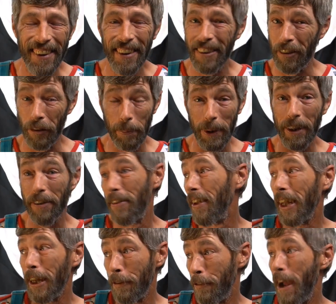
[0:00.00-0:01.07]
Just because,
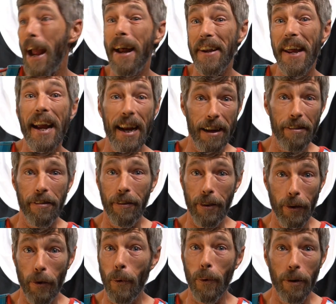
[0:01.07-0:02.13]
like, if I had to answer the
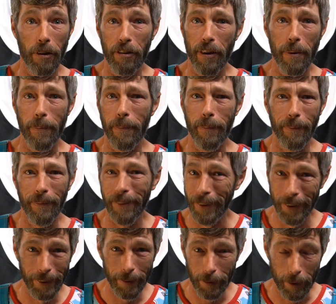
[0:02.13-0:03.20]
door or something,
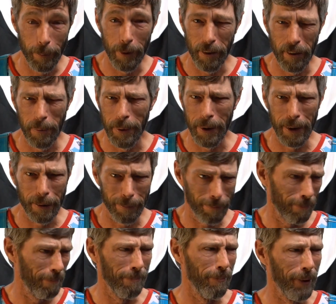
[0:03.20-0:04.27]
somebody's gonna be like,
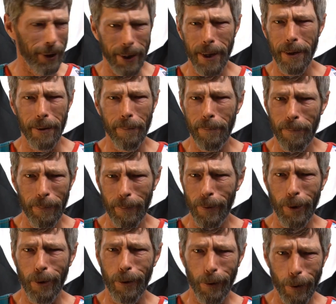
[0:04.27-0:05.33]
"You got a
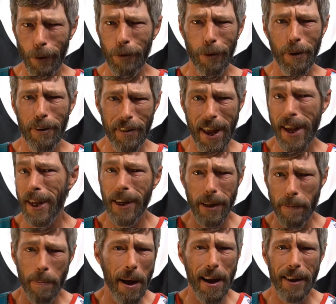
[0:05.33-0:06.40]
grocery sack in
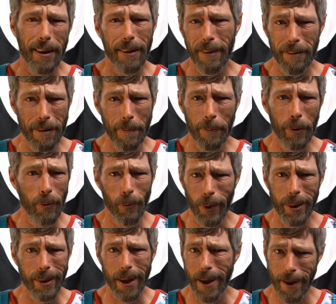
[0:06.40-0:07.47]
your pocket or something?
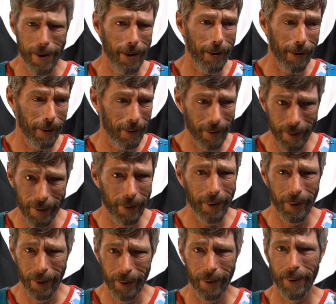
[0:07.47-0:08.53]
What the heck?
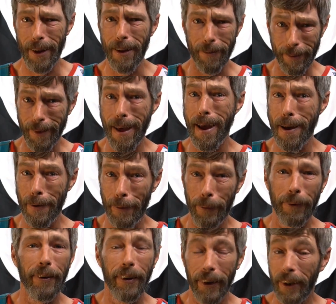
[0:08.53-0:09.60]
That's loud."
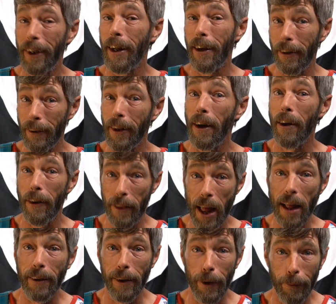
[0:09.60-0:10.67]
They are
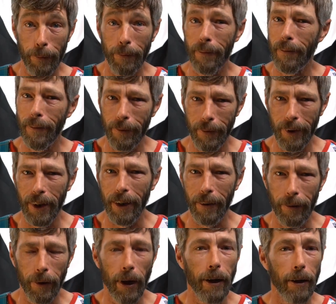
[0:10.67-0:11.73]
that loud.
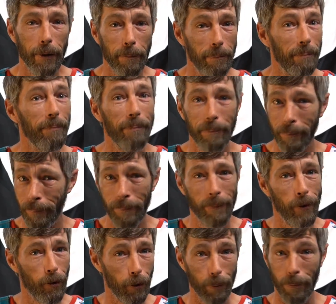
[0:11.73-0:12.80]
Yeah.
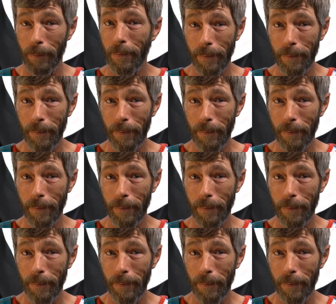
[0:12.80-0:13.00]
So